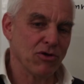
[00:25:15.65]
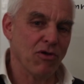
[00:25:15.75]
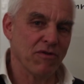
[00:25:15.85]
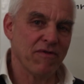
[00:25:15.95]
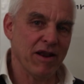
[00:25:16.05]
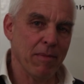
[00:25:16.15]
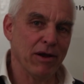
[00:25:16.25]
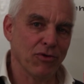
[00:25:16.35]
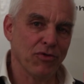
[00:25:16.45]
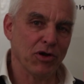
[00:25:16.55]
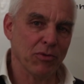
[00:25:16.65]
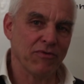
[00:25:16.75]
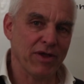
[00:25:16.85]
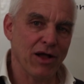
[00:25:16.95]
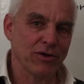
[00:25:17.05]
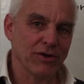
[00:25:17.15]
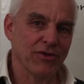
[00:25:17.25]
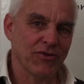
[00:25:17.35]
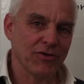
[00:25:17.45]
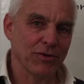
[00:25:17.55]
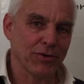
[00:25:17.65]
call the fundamental theorem of calculus.